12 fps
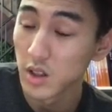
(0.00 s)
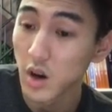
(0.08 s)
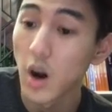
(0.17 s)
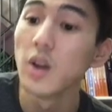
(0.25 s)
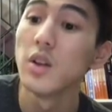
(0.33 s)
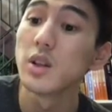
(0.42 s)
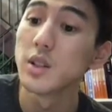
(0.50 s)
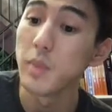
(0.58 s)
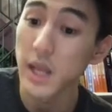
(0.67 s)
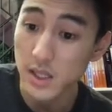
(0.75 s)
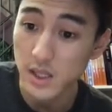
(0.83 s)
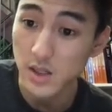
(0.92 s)
Card looks
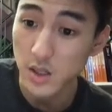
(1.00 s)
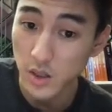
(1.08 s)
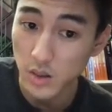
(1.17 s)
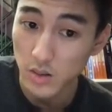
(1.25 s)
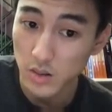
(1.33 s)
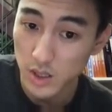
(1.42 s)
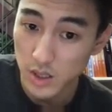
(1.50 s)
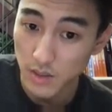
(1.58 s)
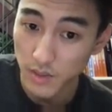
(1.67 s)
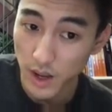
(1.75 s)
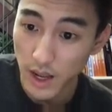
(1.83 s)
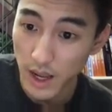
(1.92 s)
amazing too, just
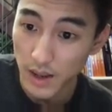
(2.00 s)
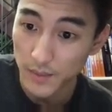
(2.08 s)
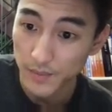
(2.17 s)
FYI.